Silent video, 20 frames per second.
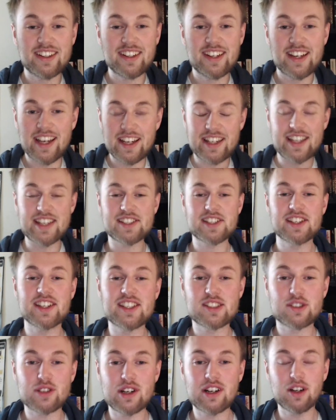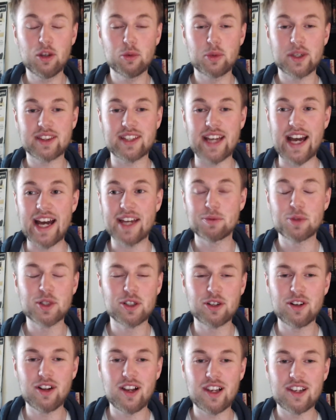And he's gonna struggle with that. We're
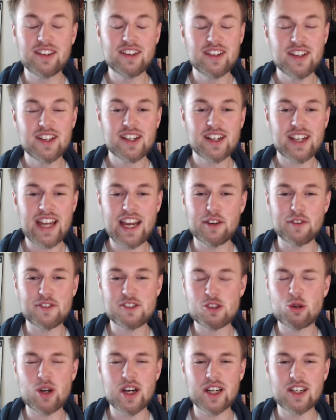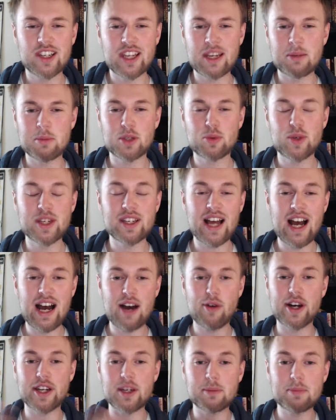all kind of struggling between how
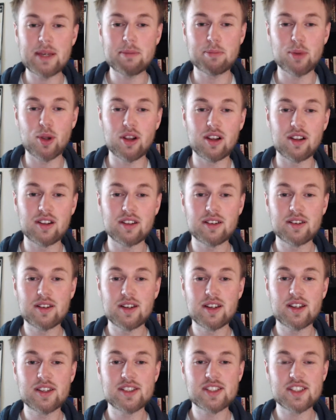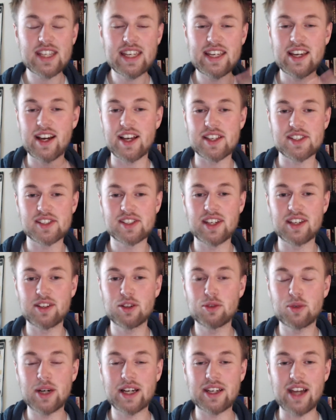other people see us
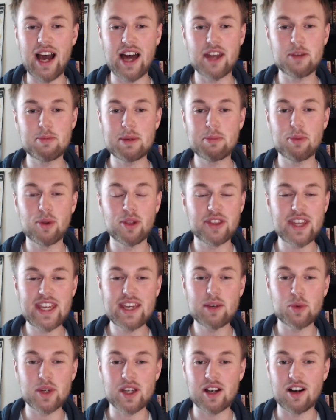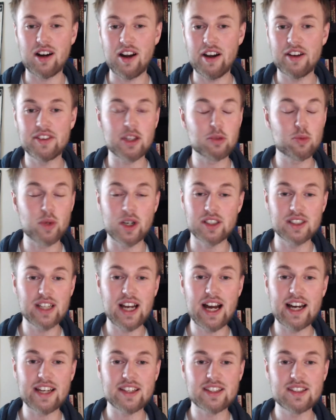and what other people think we are that we're
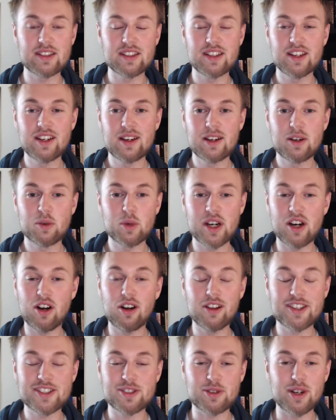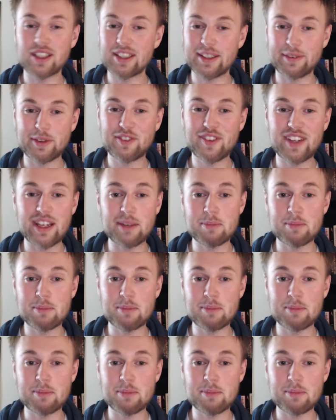not. We're all struggling with feeling